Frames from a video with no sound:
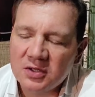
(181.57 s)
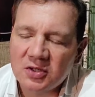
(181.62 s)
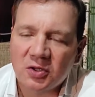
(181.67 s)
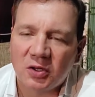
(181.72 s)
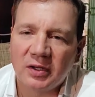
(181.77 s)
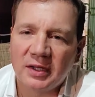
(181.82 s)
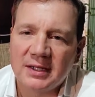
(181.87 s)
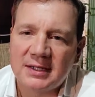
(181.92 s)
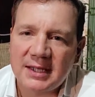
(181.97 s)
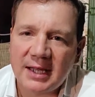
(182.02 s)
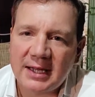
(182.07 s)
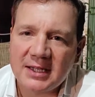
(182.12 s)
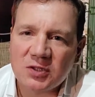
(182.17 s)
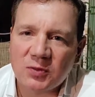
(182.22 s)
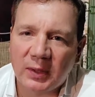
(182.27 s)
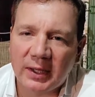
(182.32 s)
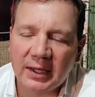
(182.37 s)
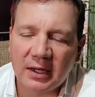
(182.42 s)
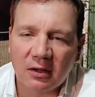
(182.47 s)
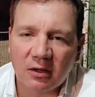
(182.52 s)
So in the
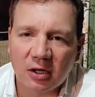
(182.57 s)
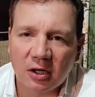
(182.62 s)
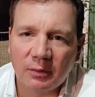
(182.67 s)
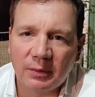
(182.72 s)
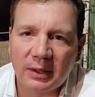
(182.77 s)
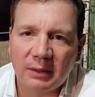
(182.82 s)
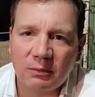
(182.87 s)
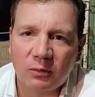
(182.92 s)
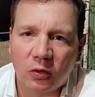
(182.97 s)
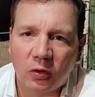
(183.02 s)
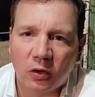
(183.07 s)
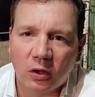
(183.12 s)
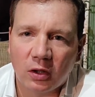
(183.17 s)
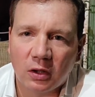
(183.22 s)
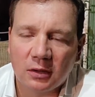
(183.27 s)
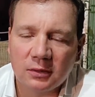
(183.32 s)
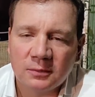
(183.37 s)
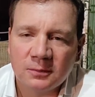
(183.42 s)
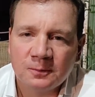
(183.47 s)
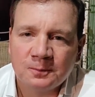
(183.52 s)
taste, we get a little bit
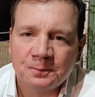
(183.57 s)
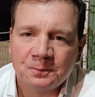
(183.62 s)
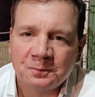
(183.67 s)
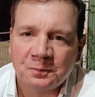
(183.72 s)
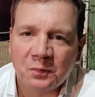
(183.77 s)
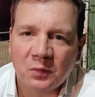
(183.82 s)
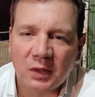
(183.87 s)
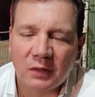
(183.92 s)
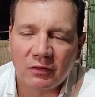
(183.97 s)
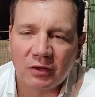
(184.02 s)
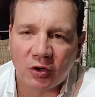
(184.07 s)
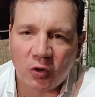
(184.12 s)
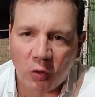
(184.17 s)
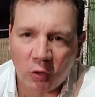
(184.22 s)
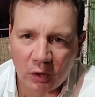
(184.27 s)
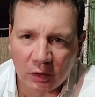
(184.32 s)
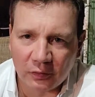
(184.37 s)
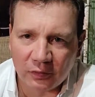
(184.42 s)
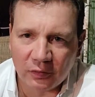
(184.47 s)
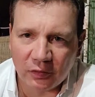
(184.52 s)
more of the
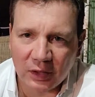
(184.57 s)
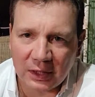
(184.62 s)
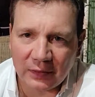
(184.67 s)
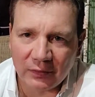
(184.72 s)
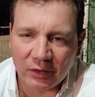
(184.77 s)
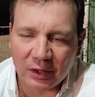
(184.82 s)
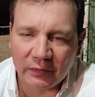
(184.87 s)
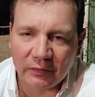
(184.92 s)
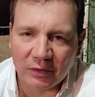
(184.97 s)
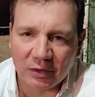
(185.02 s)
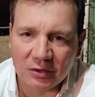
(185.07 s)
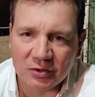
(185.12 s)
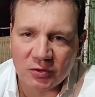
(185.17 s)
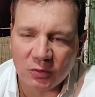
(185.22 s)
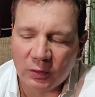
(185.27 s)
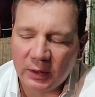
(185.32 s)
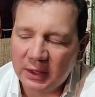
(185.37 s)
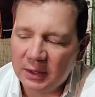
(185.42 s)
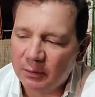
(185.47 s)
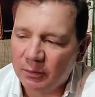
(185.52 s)
corn flavor, even though it's
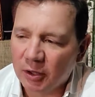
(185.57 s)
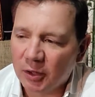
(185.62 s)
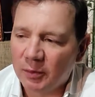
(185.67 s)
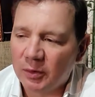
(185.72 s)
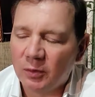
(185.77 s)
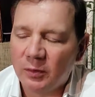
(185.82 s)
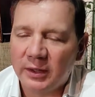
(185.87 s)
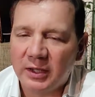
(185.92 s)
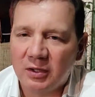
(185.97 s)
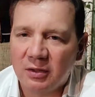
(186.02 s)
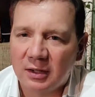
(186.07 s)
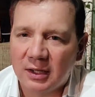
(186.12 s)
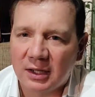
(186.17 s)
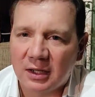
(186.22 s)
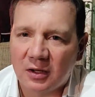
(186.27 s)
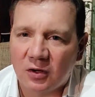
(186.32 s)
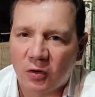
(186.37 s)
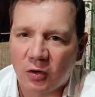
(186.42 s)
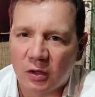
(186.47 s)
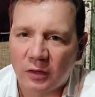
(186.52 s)
a wheated bourbon. We do
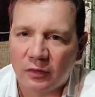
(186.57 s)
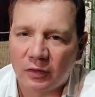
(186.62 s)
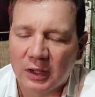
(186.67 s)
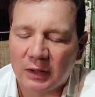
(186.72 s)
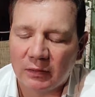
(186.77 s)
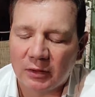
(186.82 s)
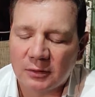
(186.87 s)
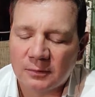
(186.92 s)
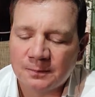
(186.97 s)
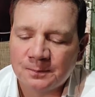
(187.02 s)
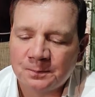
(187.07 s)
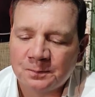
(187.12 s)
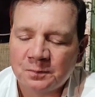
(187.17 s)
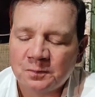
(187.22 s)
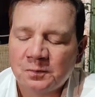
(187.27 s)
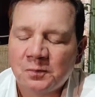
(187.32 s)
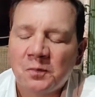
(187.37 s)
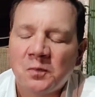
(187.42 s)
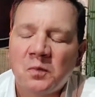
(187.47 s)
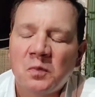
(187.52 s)
get a corn flavor.
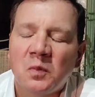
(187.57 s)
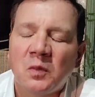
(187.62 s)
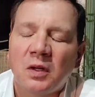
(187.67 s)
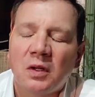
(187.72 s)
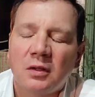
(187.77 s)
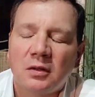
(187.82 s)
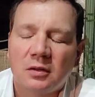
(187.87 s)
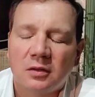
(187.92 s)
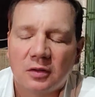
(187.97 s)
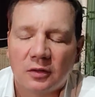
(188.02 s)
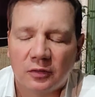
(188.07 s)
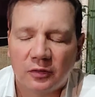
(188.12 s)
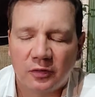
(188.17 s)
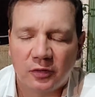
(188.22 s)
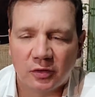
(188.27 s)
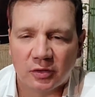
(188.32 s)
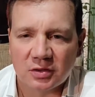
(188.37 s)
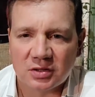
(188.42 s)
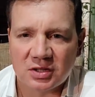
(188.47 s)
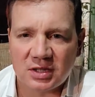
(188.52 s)
The
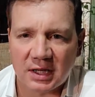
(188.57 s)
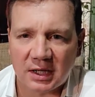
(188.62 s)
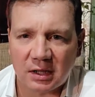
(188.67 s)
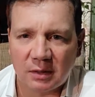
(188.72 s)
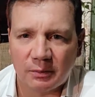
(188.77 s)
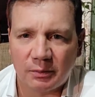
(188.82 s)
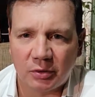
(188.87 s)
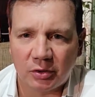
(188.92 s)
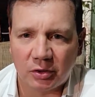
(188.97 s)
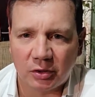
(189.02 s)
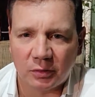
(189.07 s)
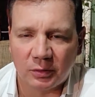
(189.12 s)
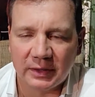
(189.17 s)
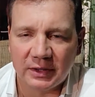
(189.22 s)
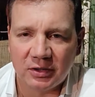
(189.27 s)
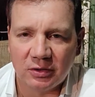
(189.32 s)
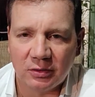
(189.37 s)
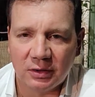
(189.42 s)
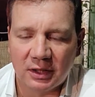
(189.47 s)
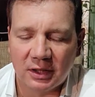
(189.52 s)
full second pull,
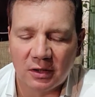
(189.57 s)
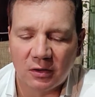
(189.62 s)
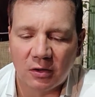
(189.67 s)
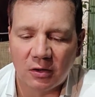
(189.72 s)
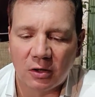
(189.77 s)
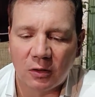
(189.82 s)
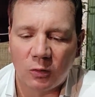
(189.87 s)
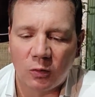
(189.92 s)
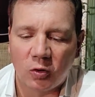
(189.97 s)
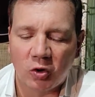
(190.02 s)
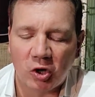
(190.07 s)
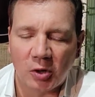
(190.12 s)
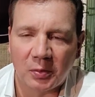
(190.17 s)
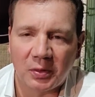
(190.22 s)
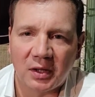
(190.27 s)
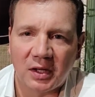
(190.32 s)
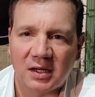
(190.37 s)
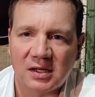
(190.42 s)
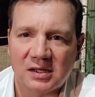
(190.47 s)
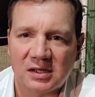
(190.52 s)
we do get a little
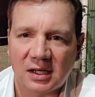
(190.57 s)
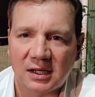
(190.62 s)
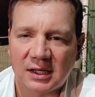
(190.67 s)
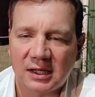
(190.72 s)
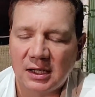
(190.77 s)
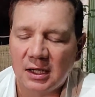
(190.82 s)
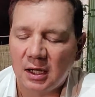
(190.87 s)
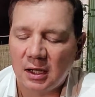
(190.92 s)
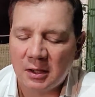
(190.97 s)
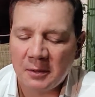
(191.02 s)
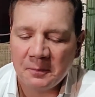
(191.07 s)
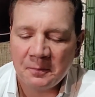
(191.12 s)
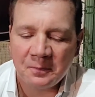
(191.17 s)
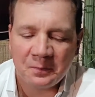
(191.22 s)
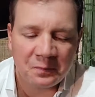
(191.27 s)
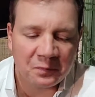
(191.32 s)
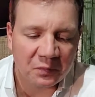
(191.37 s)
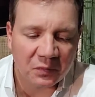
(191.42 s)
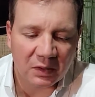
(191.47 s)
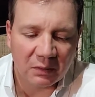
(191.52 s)
warmth at Kentucky hug,
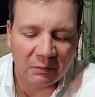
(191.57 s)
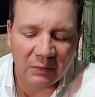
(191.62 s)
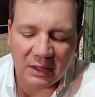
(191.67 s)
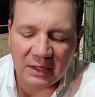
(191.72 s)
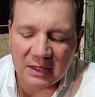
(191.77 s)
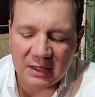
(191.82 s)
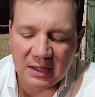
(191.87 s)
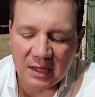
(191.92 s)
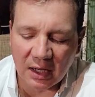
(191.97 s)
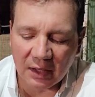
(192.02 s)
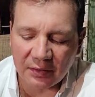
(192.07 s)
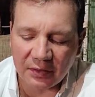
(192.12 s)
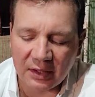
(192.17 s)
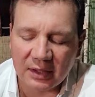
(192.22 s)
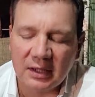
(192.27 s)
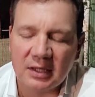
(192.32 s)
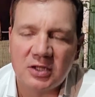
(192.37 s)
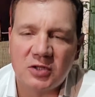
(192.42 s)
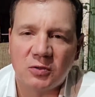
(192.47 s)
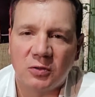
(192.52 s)
but
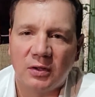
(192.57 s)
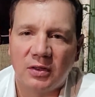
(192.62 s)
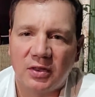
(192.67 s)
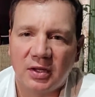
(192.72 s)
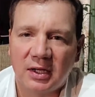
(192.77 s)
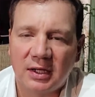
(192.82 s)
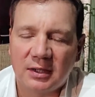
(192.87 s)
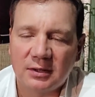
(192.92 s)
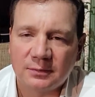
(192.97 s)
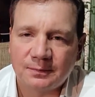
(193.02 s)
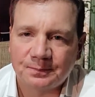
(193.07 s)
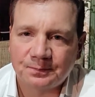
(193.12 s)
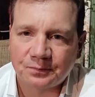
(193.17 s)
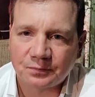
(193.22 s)
nothing that you would think